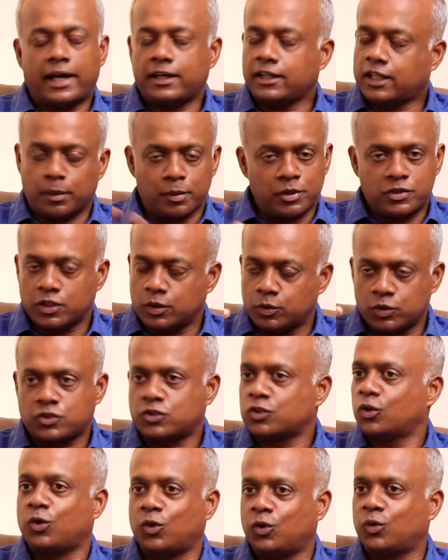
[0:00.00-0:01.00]
And Kamal sir
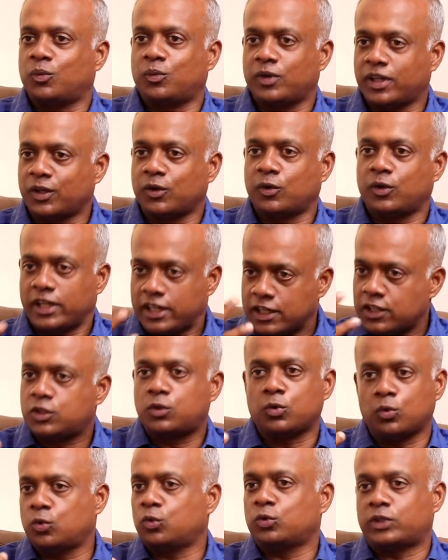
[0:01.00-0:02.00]
was so, you know,
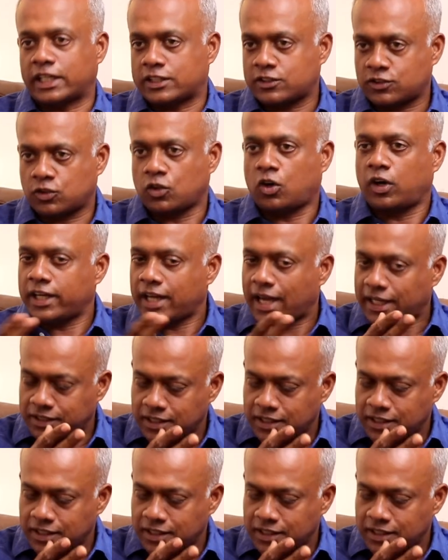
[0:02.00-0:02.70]
into that song.